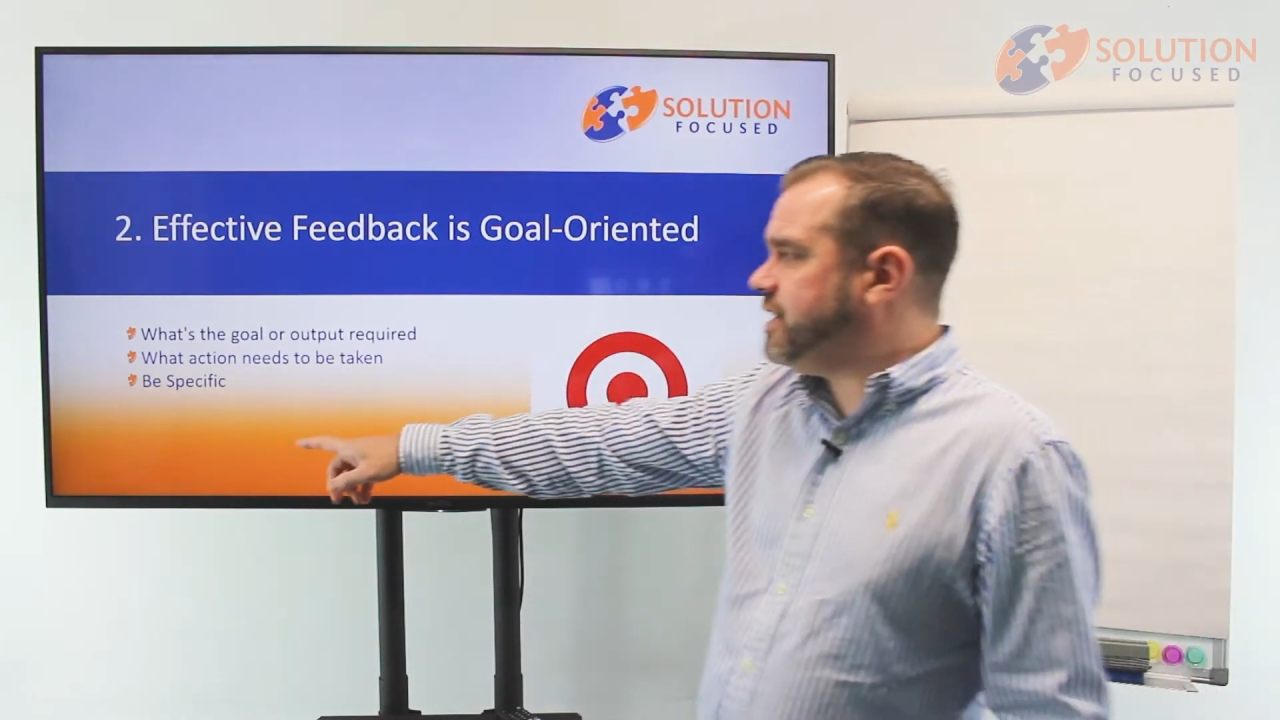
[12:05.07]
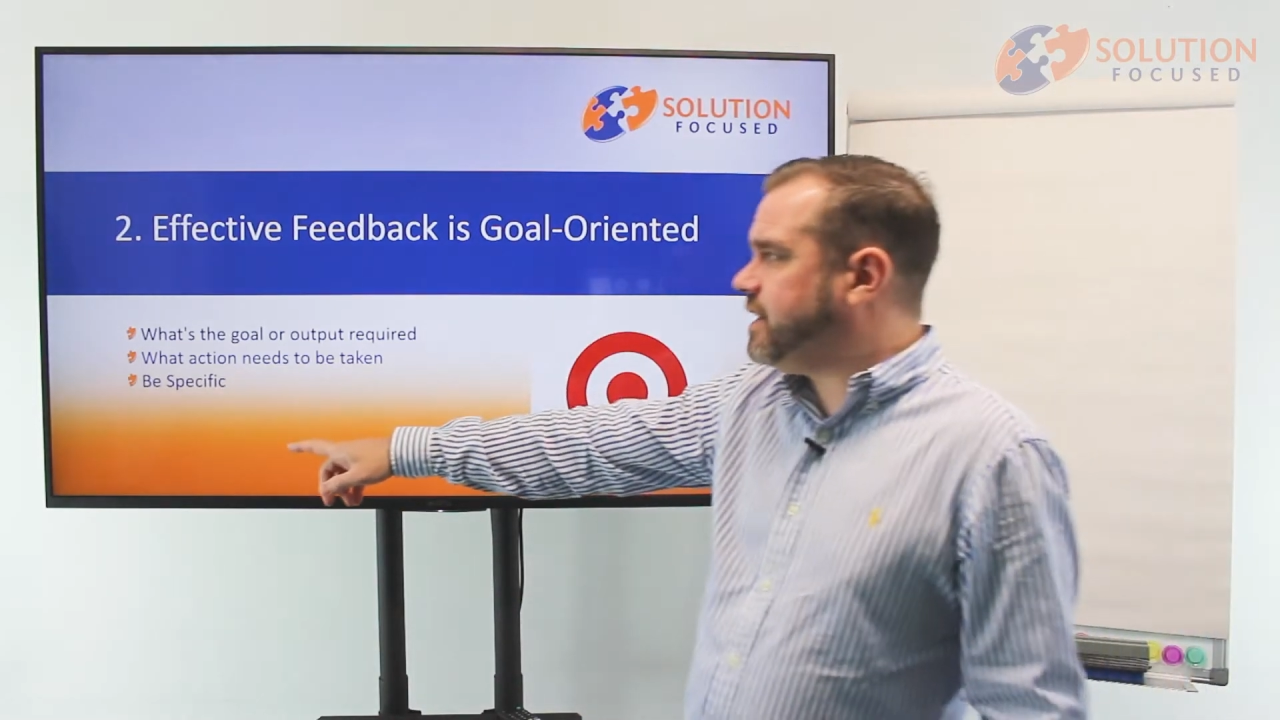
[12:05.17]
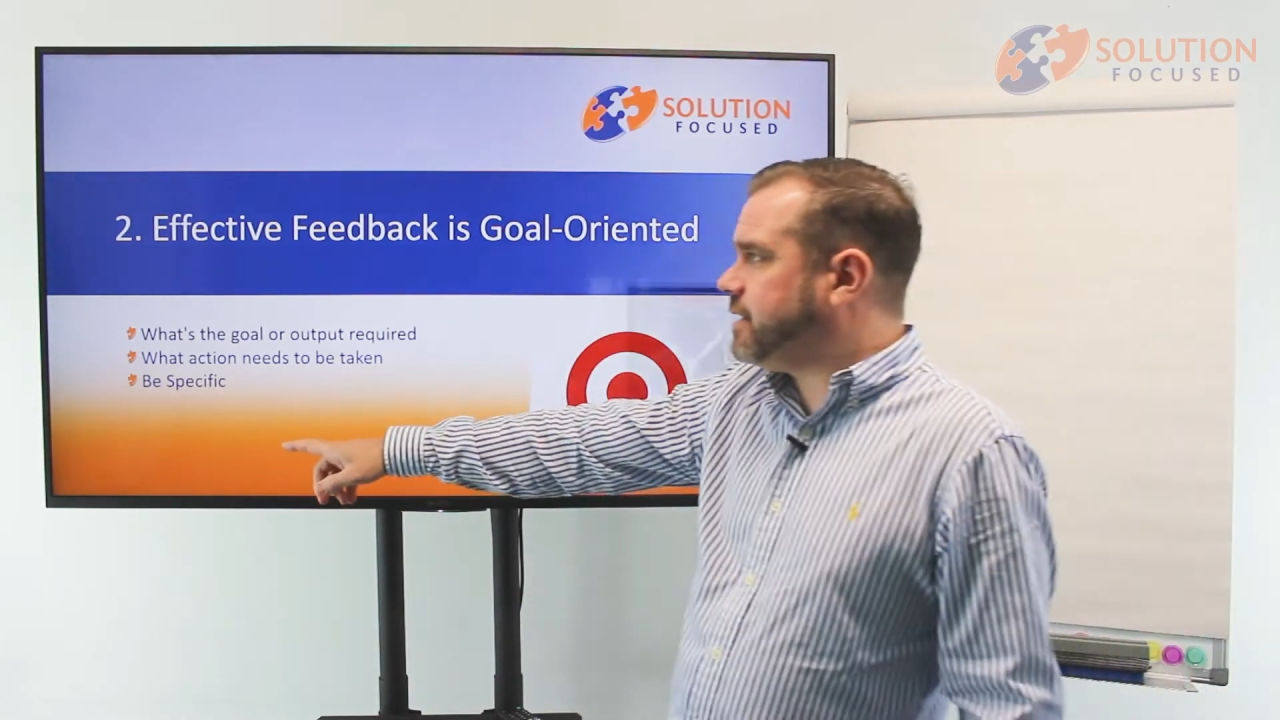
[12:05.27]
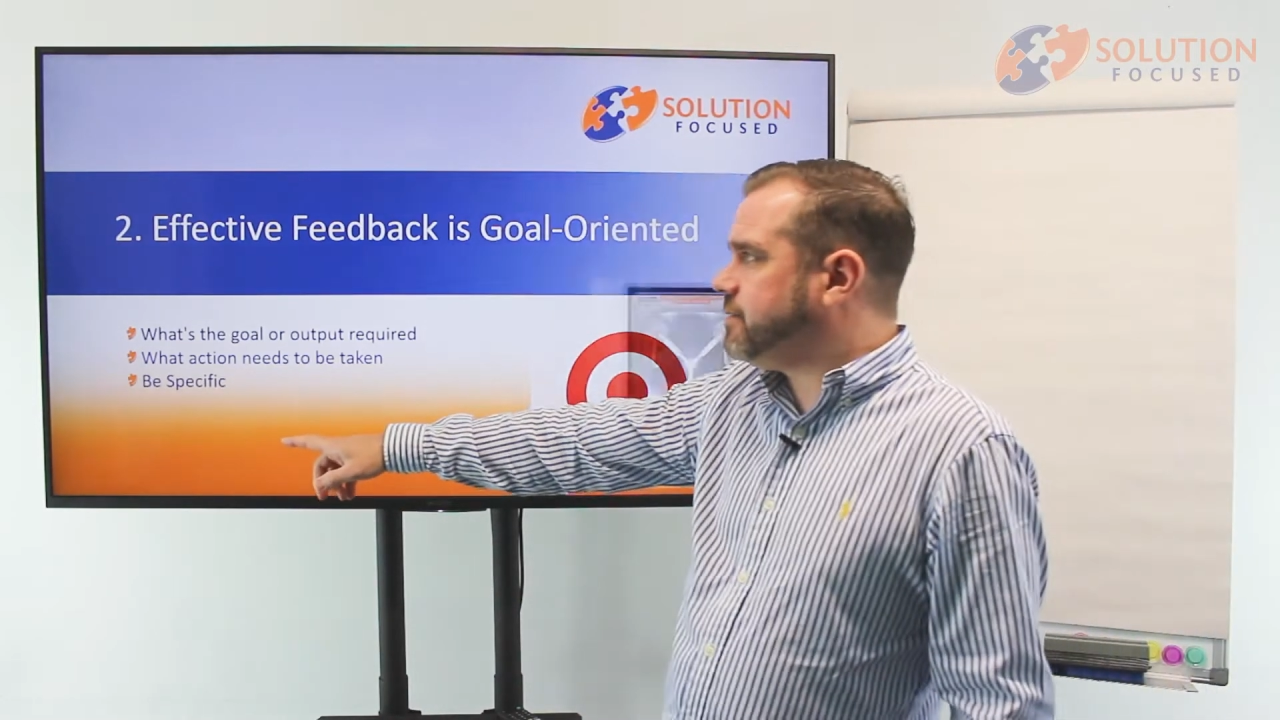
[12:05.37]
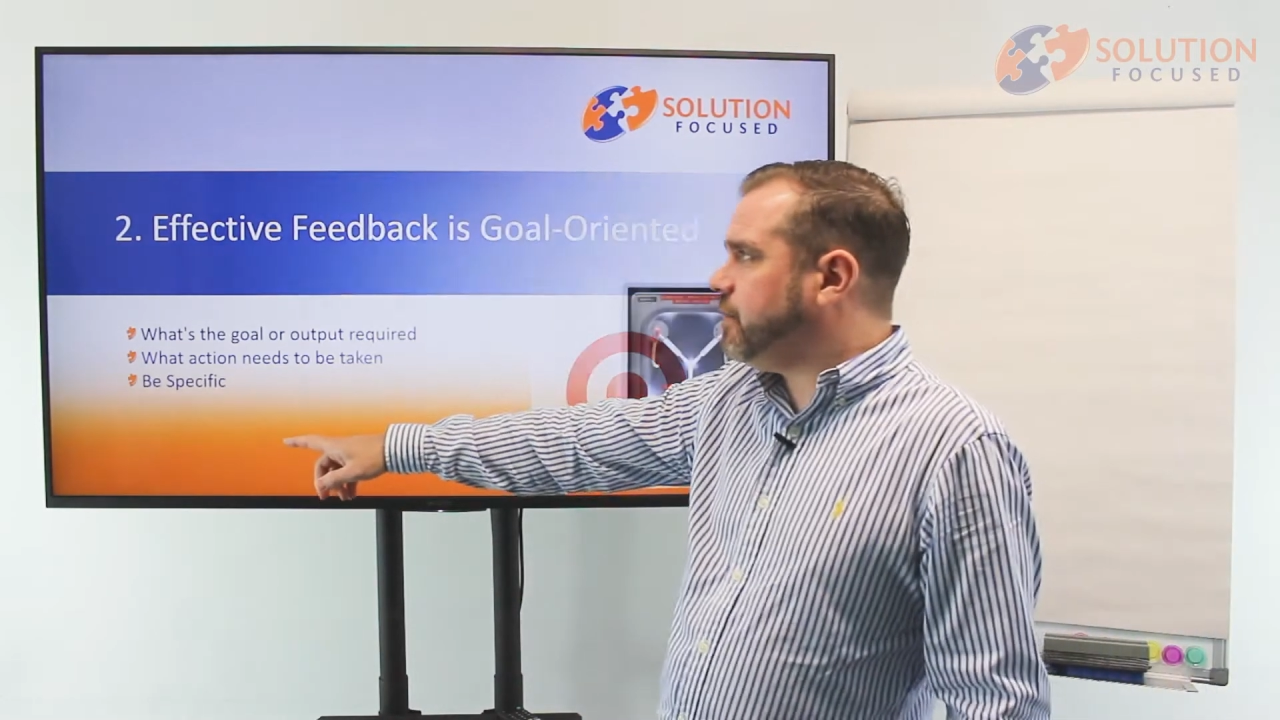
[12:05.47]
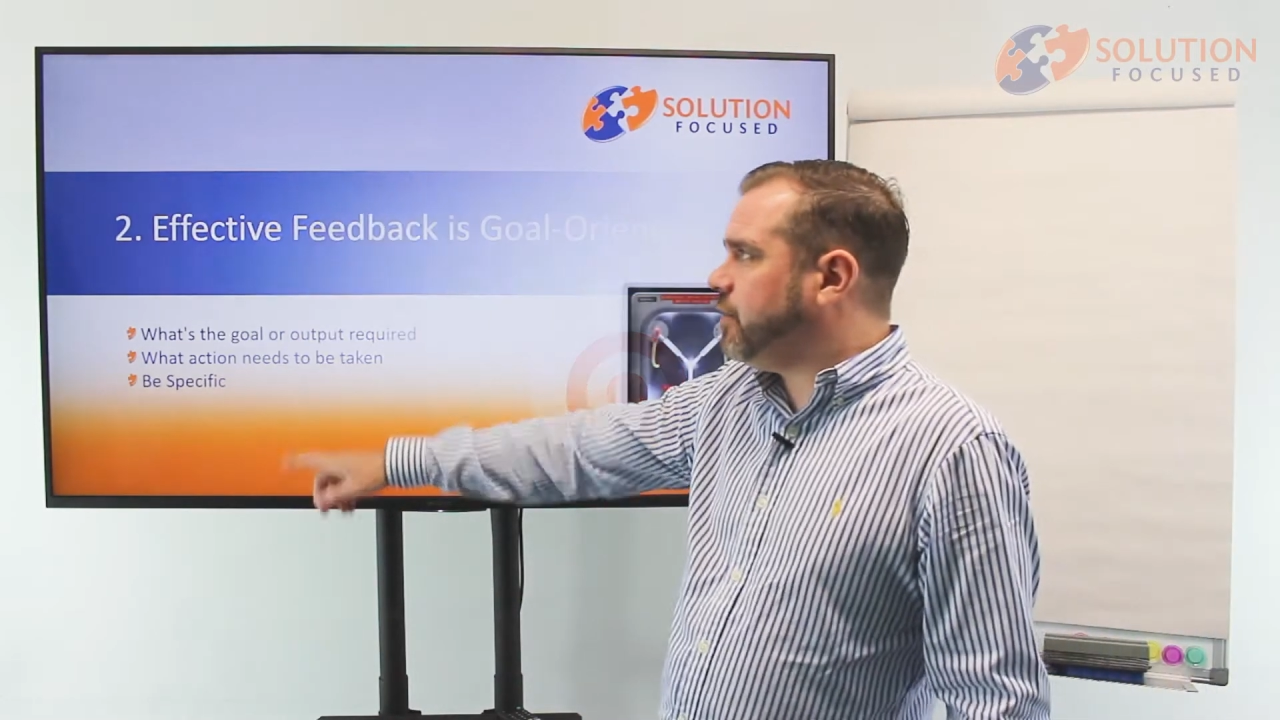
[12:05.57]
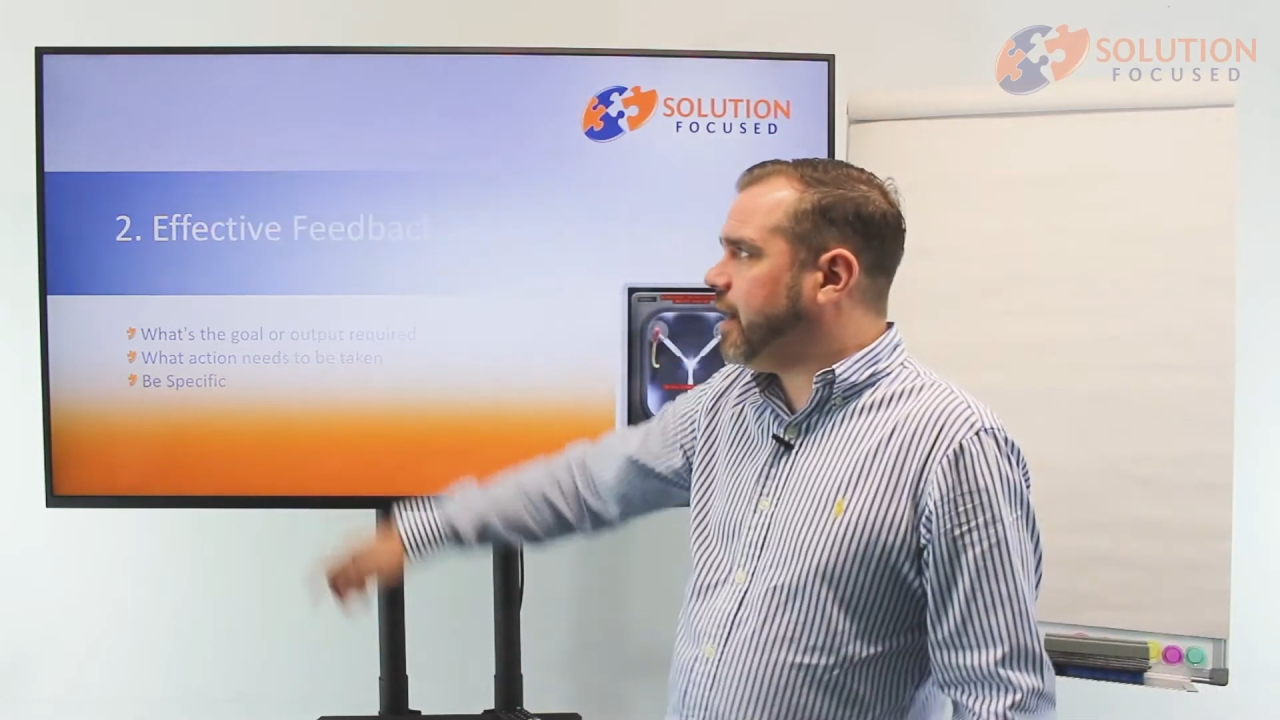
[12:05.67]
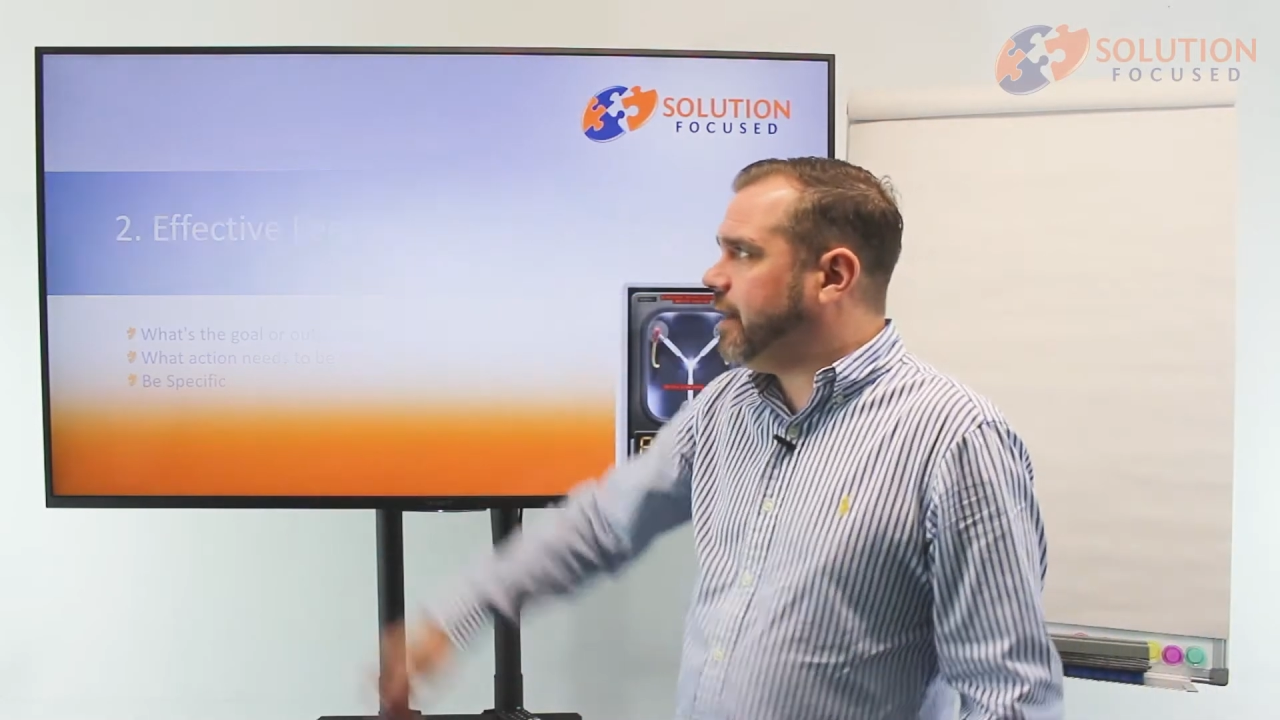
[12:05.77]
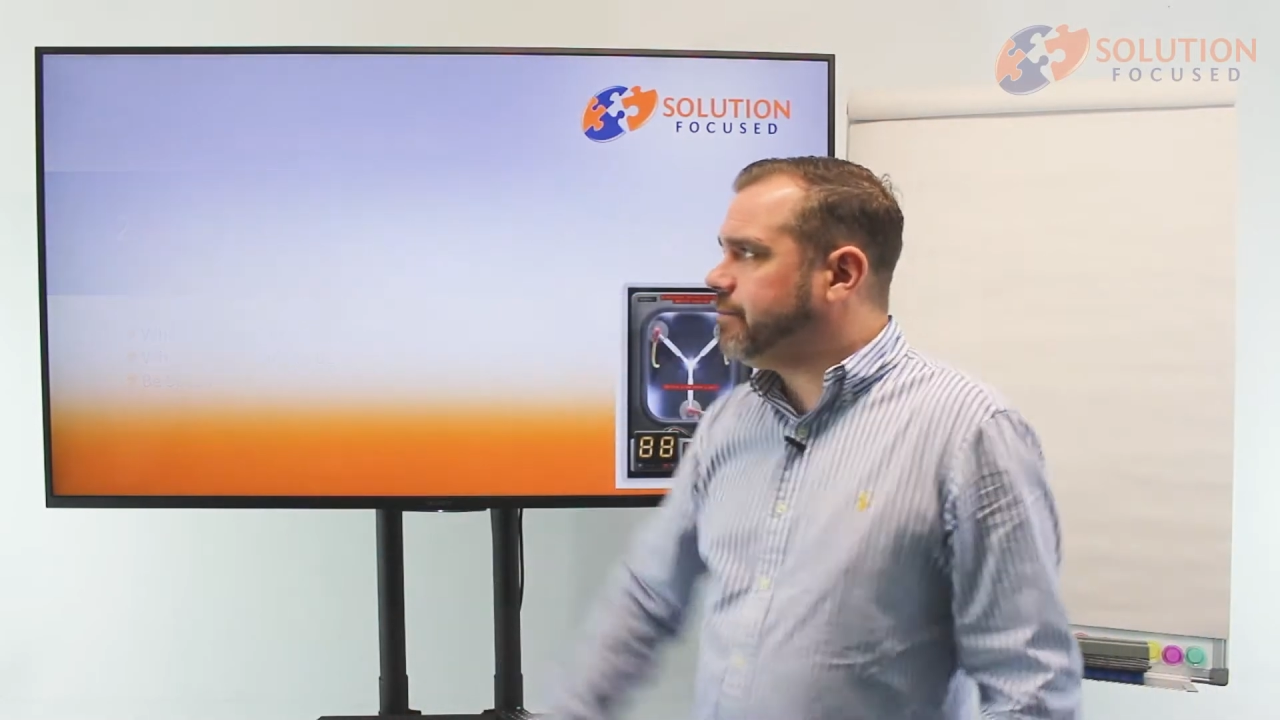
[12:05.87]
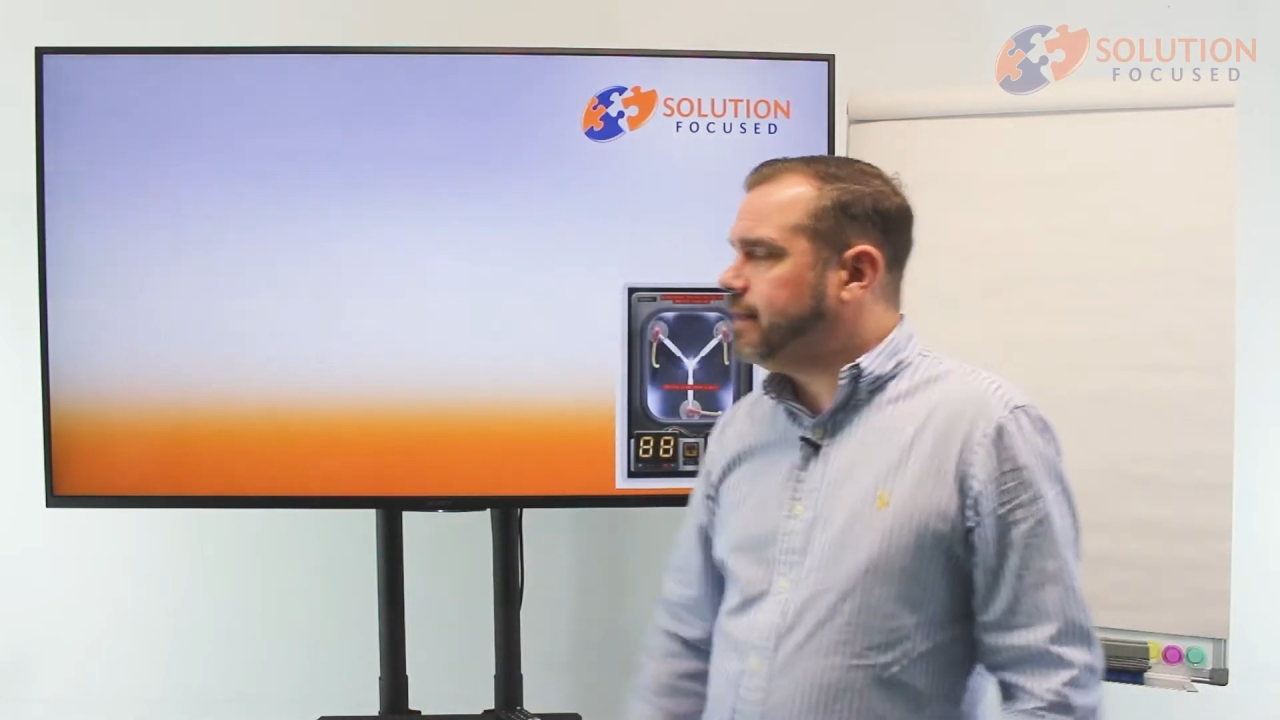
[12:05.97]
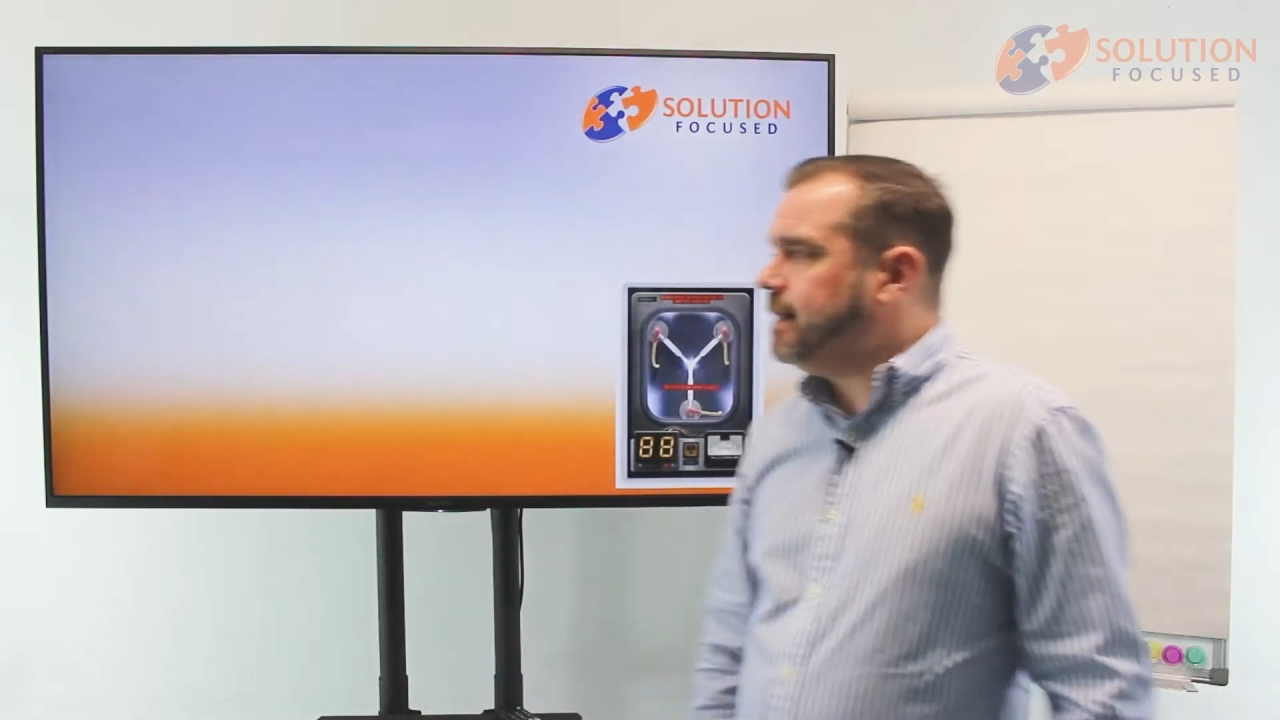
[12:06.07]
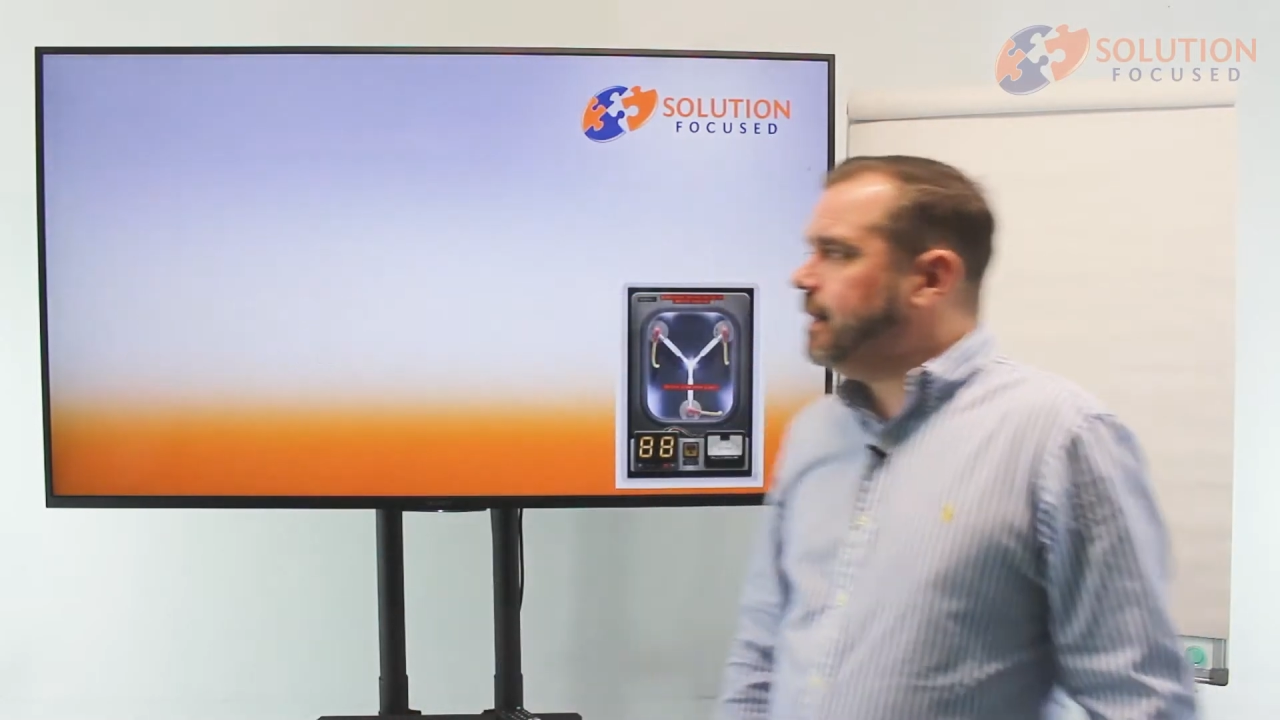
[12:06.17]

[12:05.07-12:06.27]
said. Okay.